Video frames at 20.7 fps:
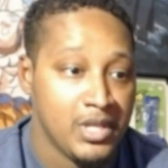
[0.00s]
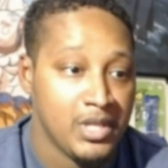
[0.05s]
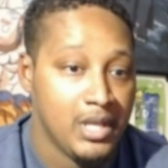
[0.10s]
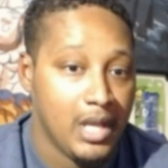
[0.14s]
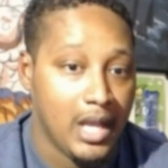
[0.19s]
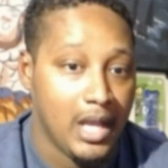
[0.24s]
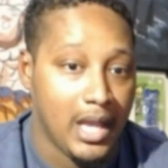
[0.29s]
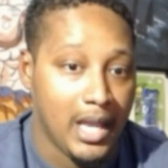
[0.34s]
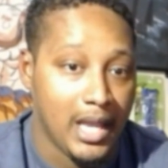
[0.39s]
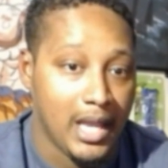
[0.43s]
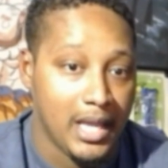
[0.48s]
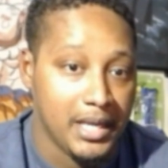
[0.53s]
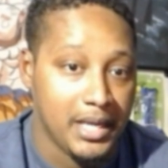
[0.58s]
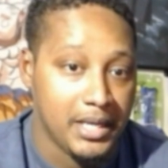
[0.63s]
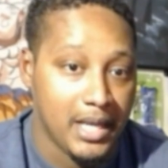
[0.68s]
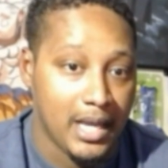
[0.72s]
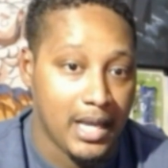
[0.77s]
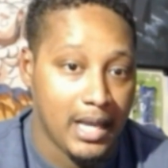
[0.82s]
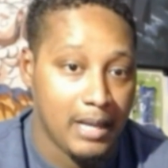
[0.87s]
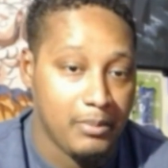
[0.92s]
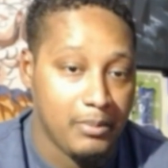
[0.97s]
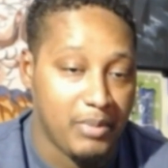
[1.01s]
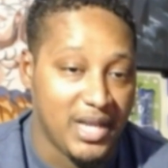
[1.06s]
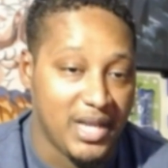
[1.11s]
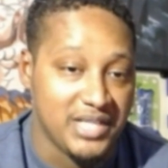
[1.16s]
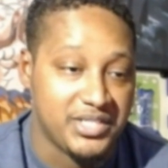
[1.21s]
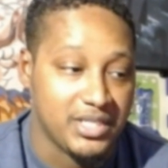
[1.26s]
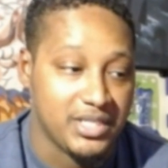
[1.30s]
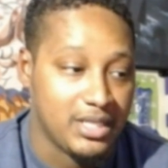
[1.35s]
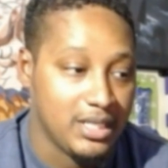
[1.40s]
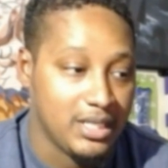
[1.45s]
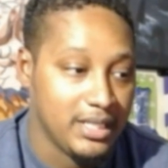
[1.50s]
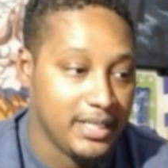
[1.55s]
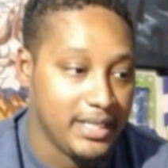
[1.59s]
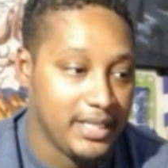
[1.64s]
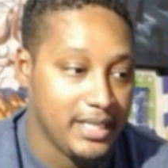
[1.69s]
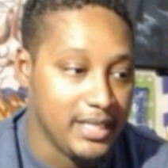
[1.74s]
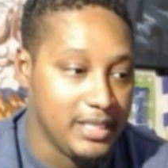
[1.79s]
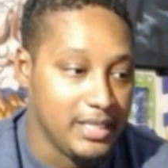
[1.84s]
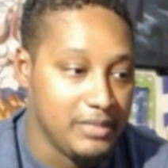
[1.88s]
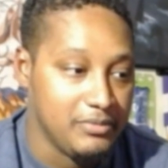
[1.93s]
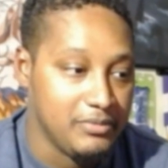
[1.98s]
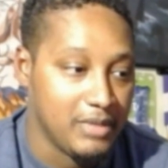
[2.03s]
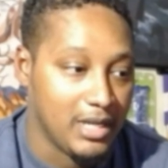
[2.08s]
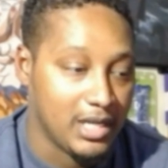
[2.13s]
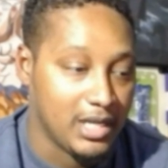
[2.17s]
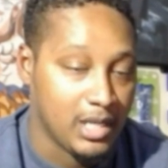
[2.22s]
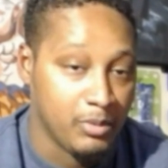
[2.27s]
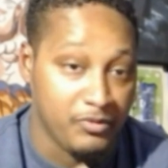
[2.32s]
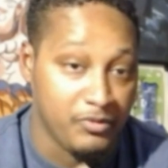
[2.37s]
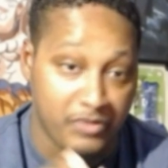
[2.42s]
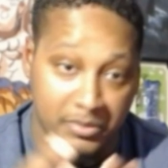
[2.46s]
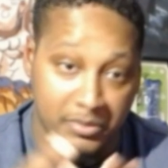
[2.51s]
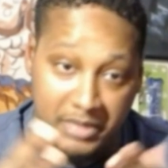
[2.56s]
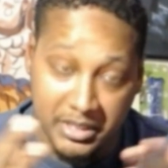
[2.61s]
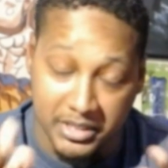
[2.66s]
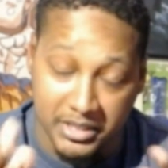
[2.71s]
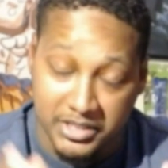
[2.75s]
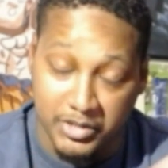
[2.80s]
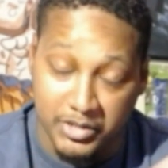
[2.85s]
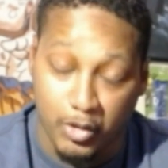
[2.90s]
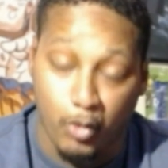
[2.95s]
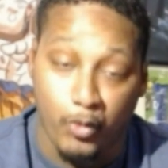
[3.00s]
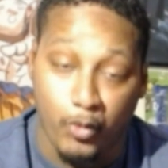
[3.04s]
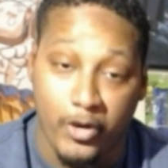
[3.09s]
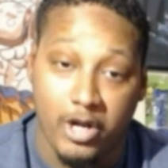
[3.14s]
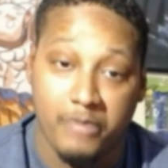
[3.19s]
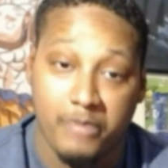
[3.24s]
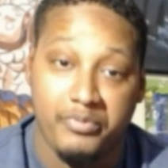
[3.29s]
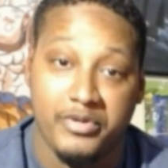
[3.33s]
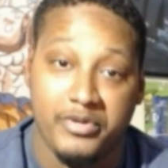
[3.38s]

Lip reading: and basically coming from the Nintendo rep,